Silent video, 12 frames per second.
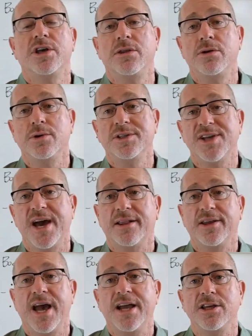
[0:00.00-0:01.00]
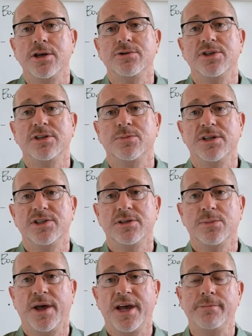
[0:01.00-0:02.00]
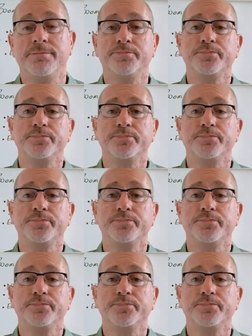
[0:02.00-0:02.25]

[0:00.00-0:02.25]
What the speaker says: you through exactly how to use this business plan.